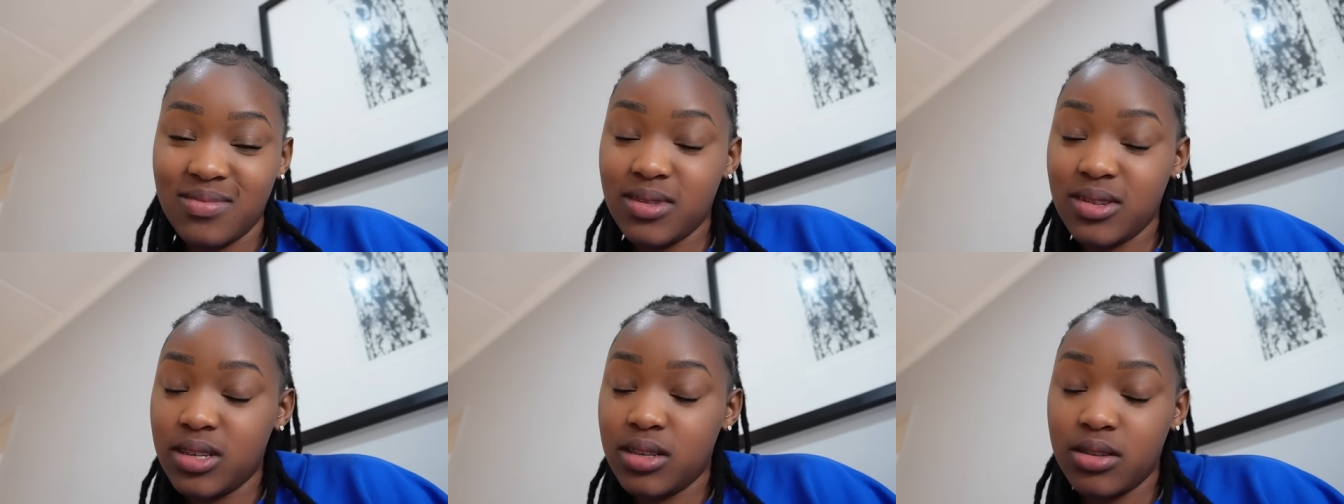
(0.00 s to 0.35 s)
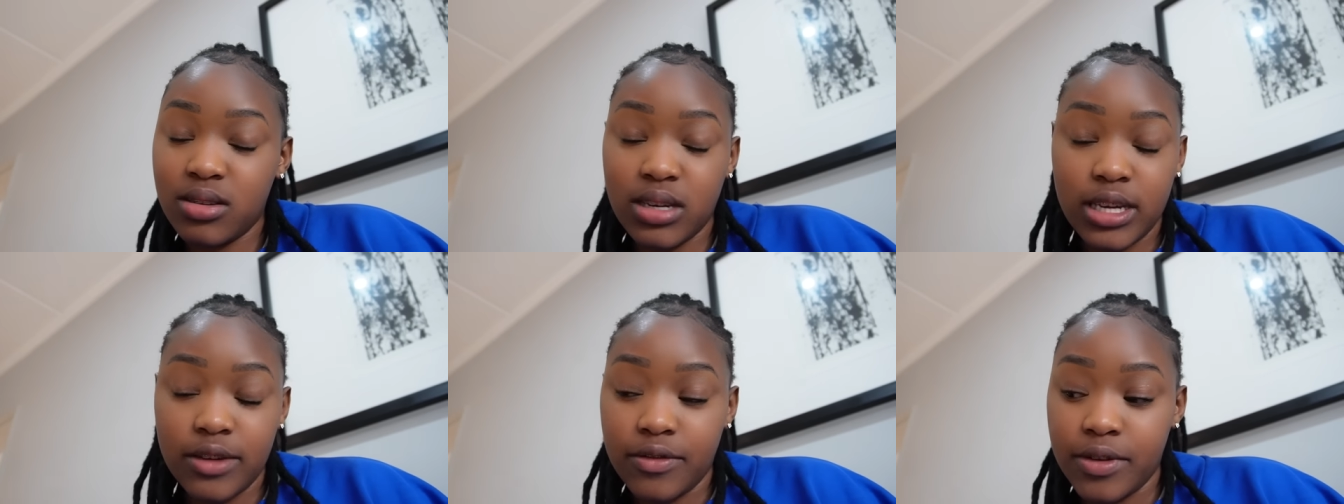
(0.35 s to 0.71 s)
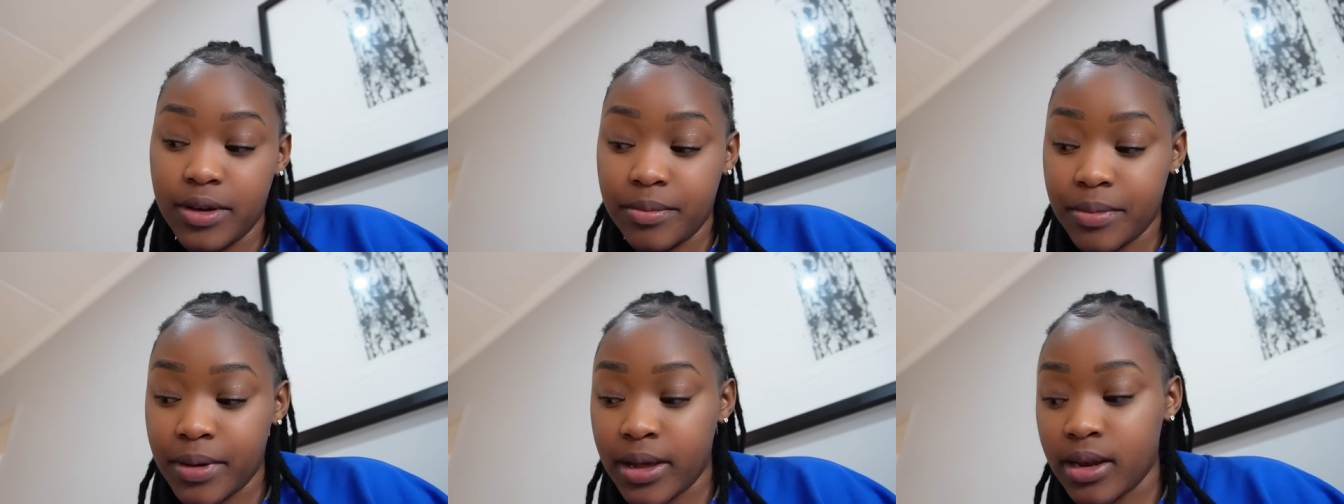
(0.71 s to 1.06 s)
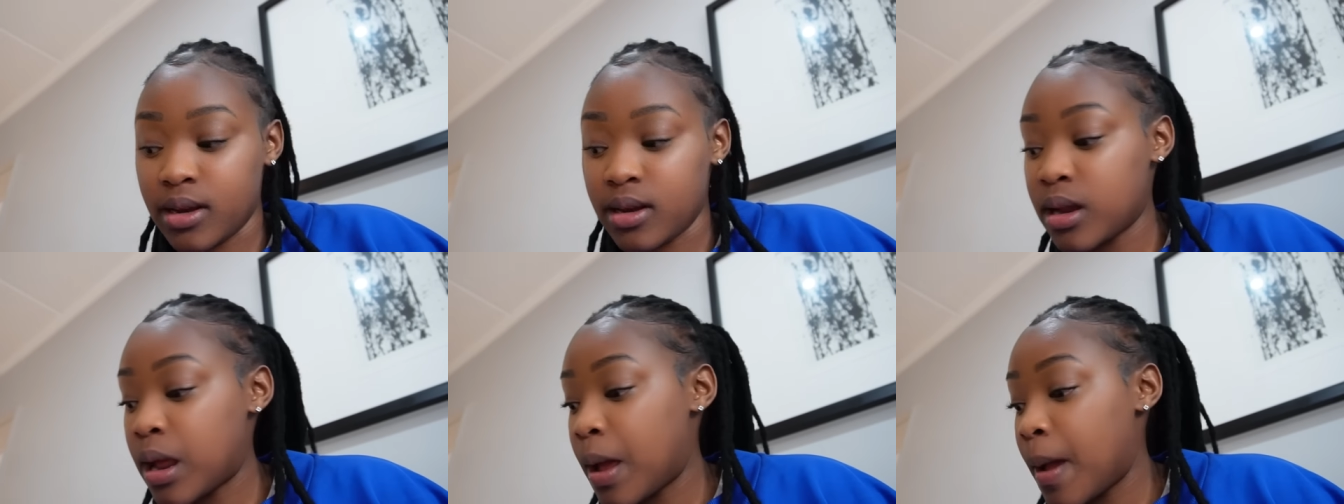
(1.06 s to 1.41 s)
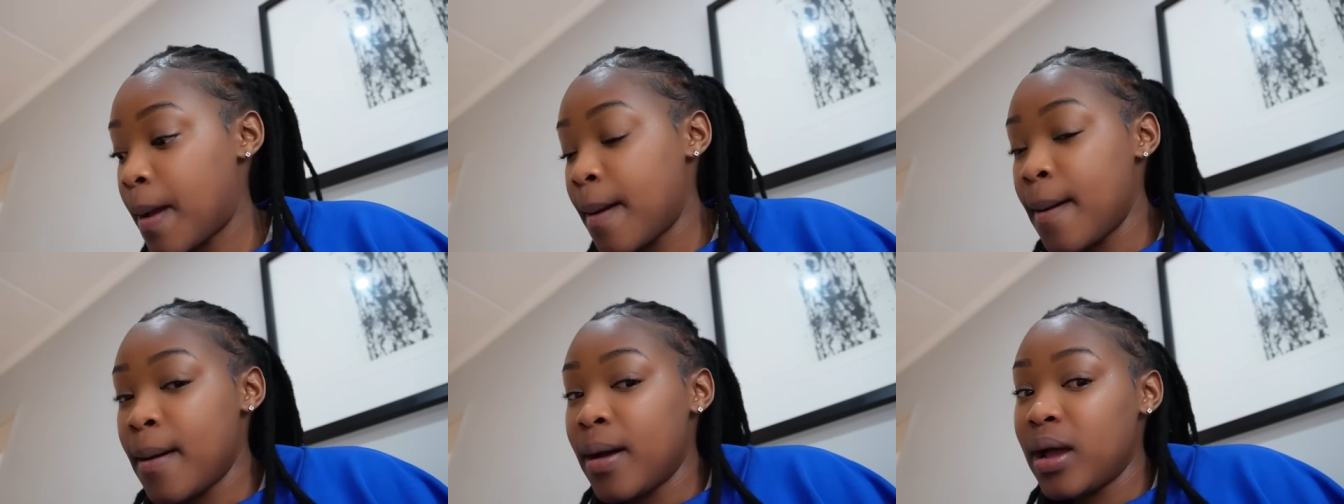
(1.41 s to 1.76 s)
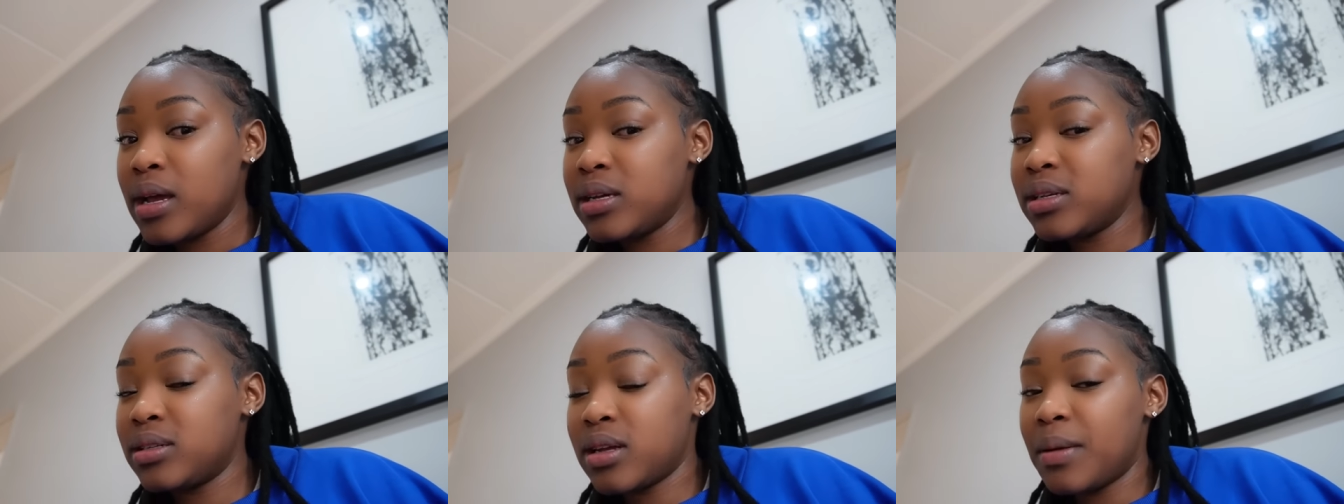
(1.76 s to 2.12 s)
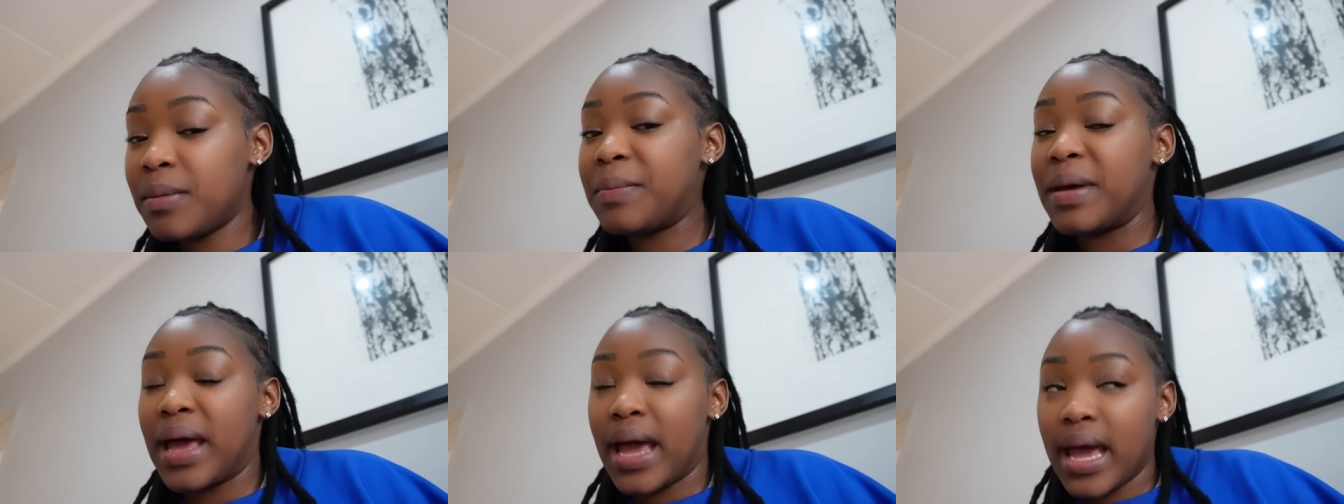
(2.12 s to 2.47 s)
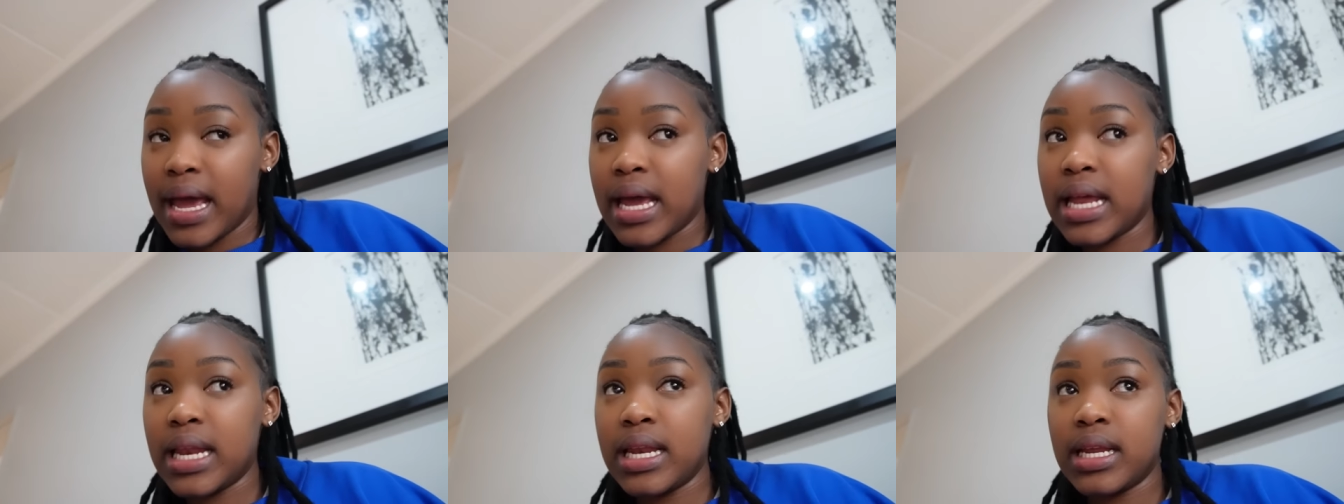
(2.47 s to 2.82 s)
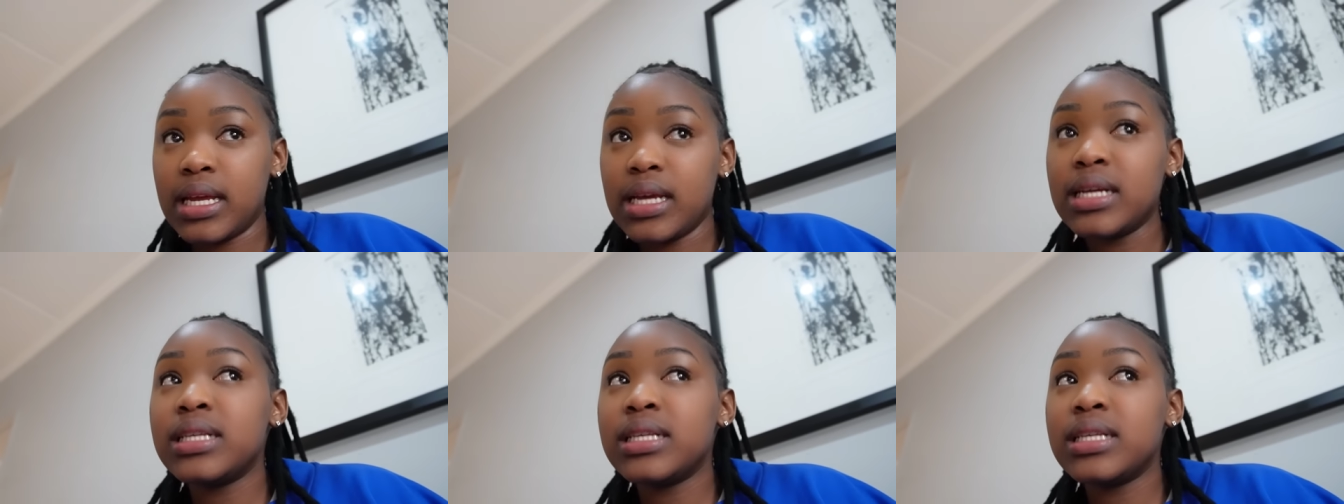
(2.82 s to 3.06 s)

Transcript: this is not giving, man. It's not bad.